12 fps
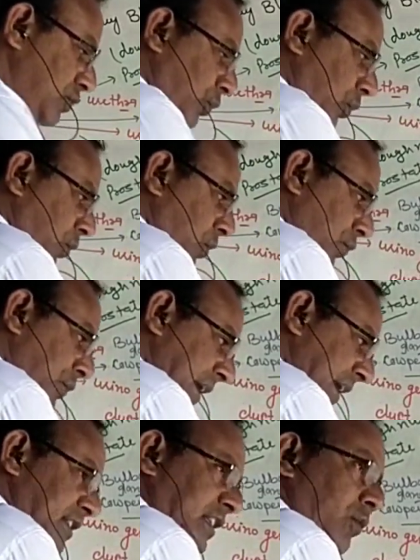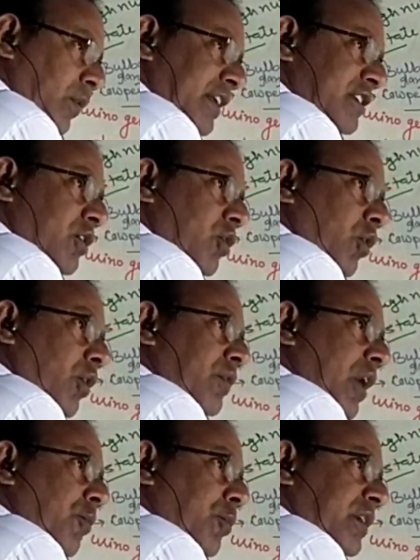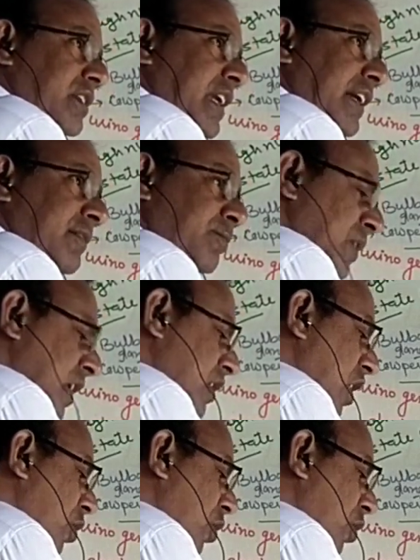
So we can say that what is the role of Cowper's gland?